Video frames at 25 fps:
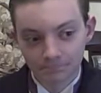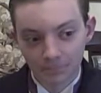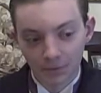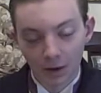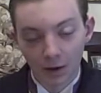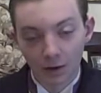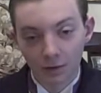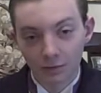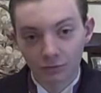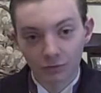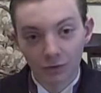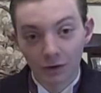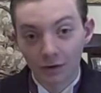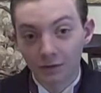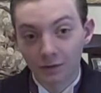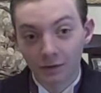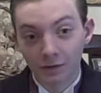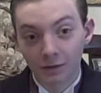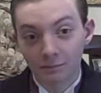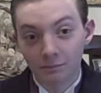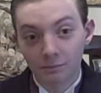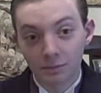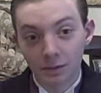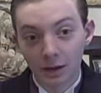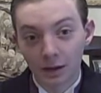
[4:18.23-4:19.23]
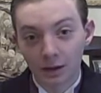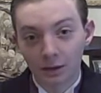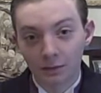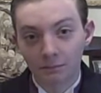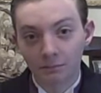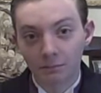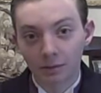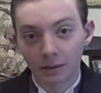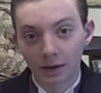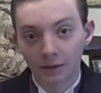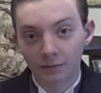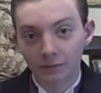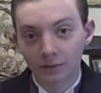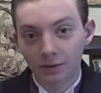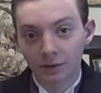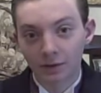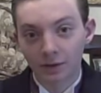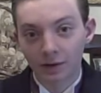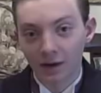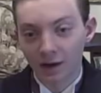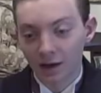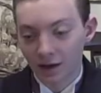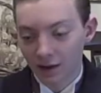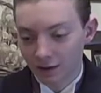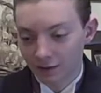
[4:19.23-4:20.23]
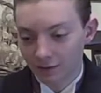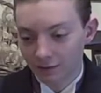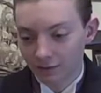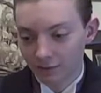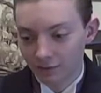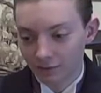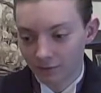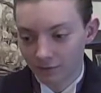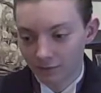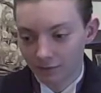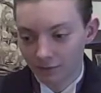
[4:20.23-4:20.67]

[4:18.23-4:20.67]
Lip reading: I tried to compare them, but I really can't.